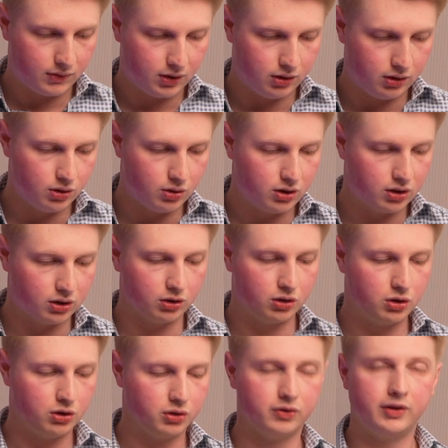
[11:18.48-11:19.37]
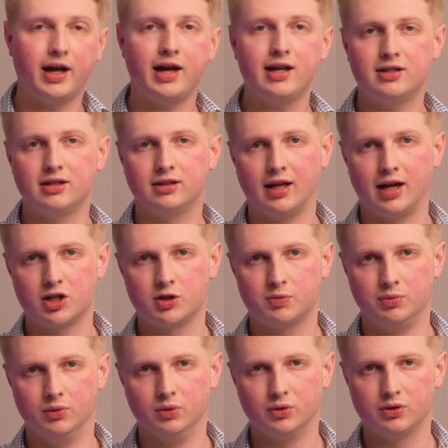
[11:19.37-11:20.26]
you can create a
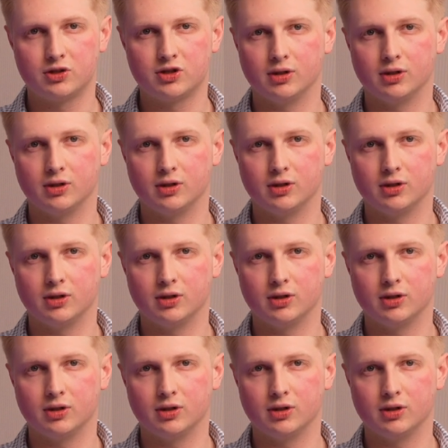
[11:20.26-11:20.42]
dashboard.